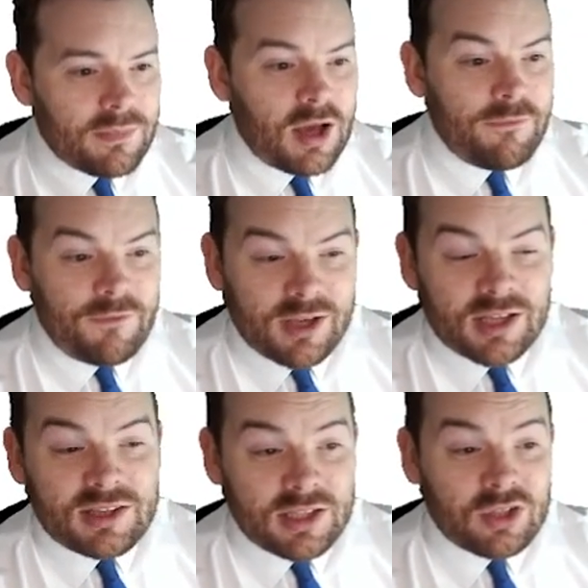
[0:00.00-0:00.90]
I think I
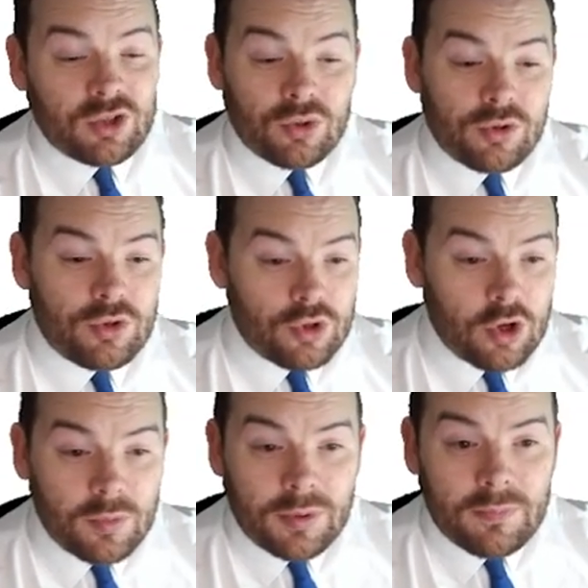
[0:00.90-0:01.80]
did a good
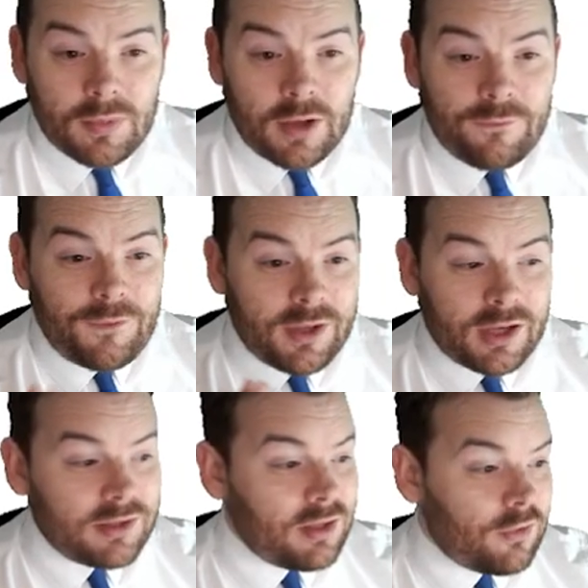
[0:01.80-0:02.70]
job. I think
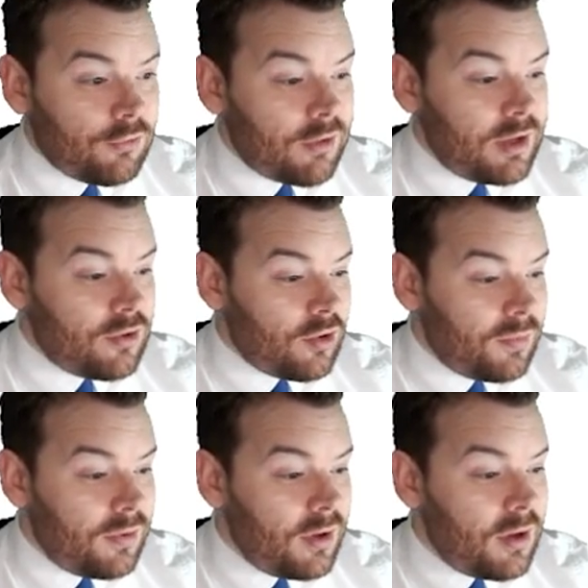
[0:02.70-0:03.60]
I did a great job.